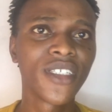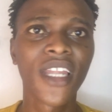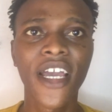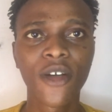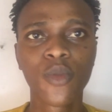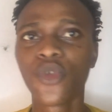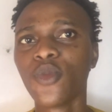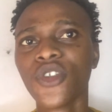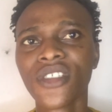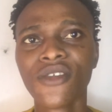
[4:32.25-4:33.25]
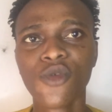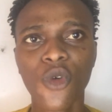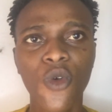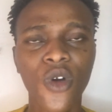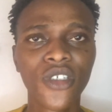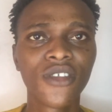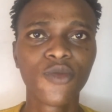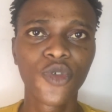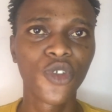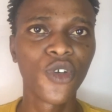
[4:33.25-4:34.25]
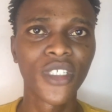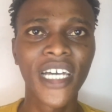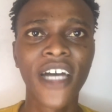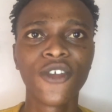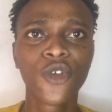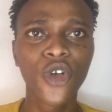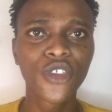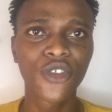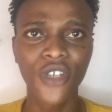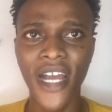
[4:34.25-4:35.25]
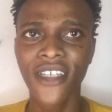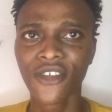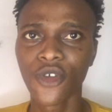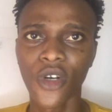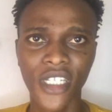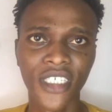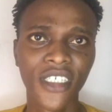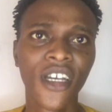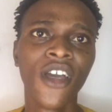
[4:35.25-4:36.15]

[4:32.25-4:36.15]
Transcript: like promoting low quality products and not tracking your link.